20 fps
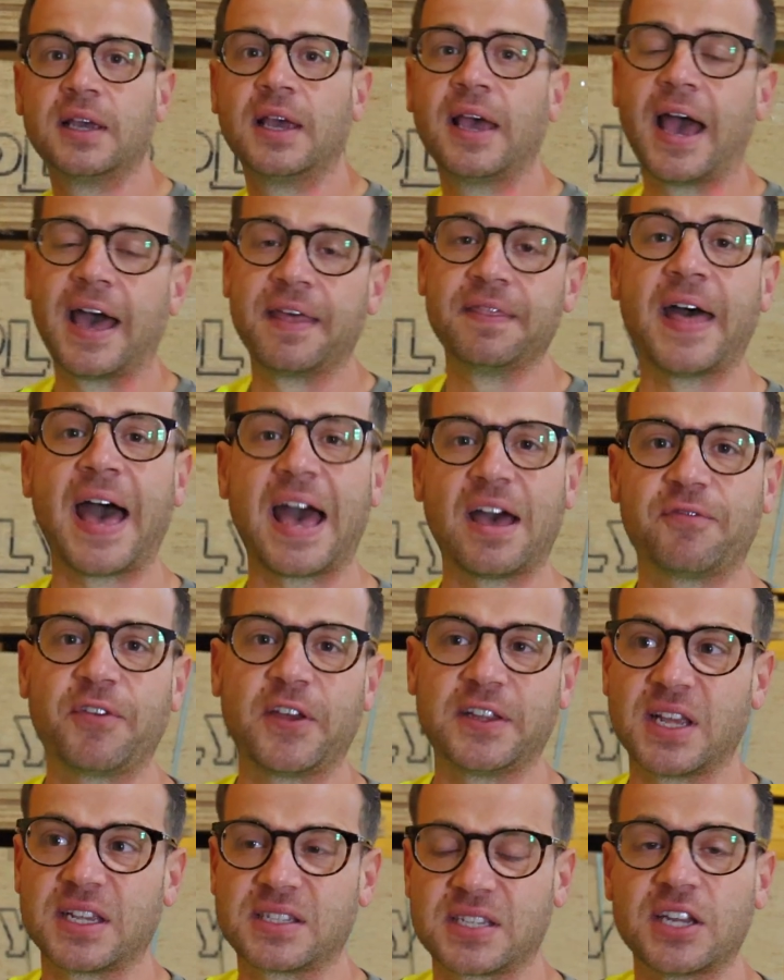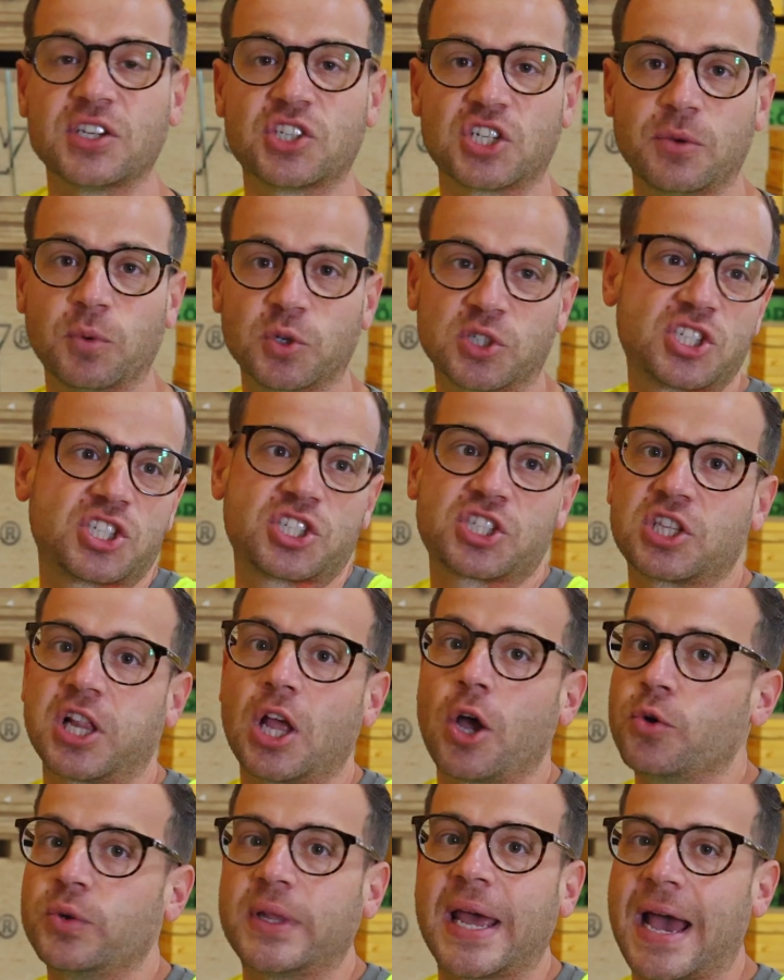and that essentially would
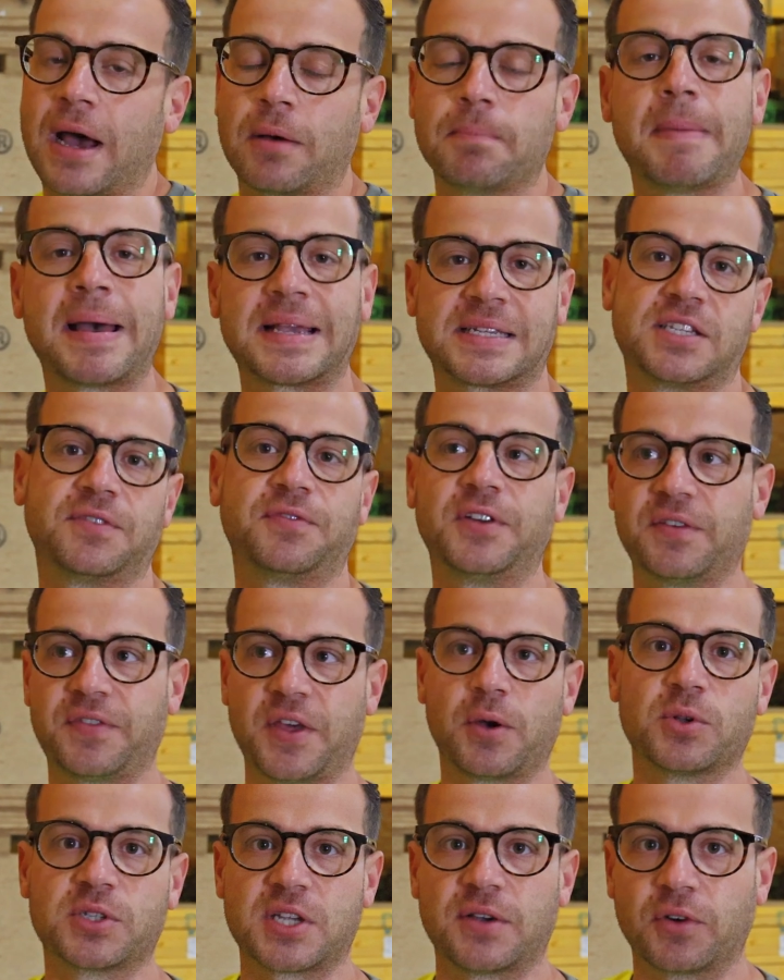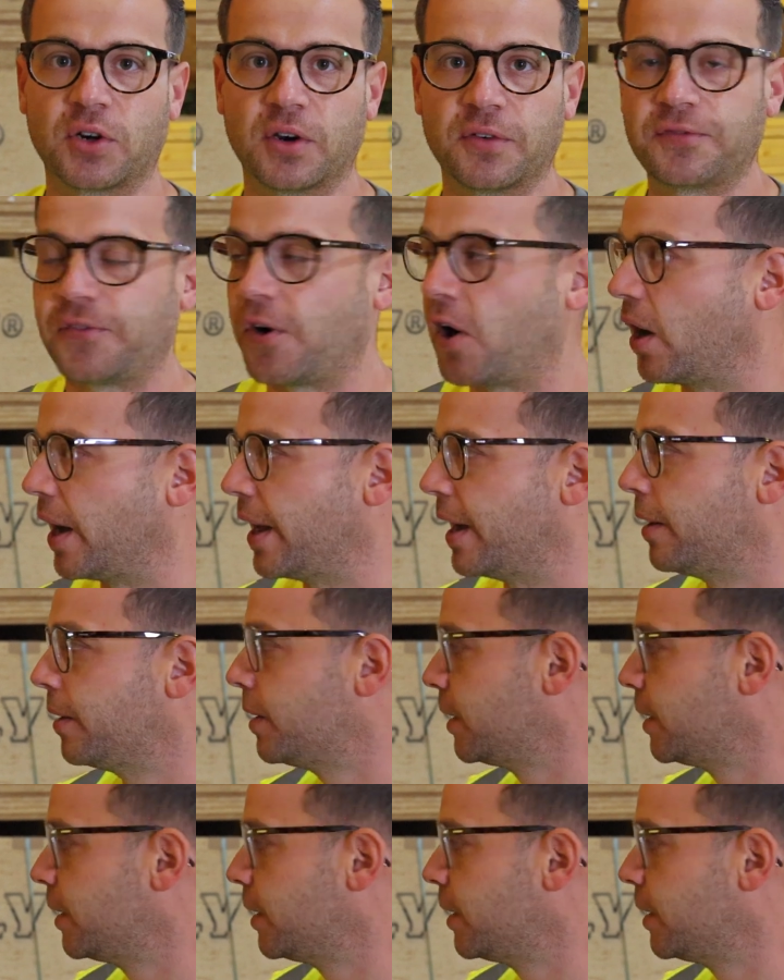slow down massively if there was ever a fire.